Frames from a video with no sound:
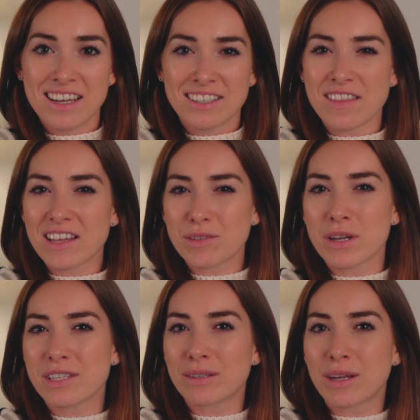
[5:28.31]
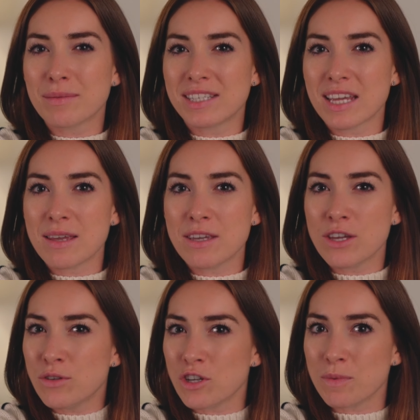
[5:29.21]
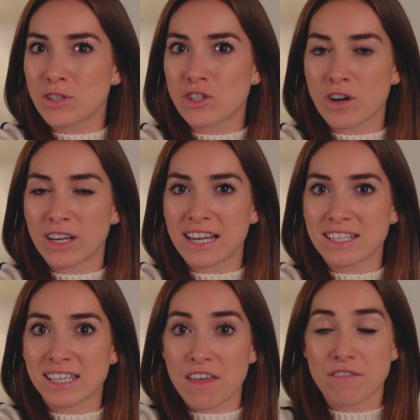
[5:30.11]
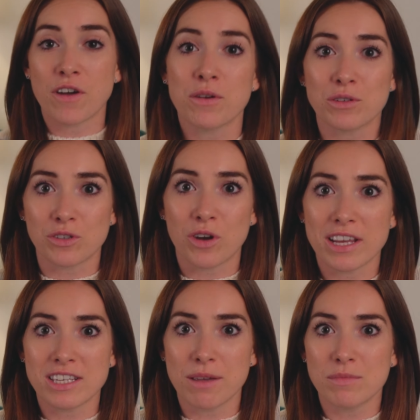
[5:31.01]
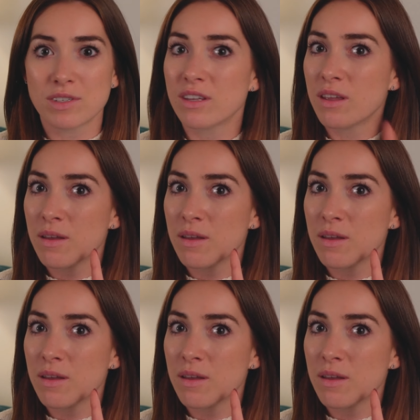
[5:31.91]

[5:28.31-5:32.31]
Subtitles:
So that's why you sometimes see YouTubers struggling to get the focus on items.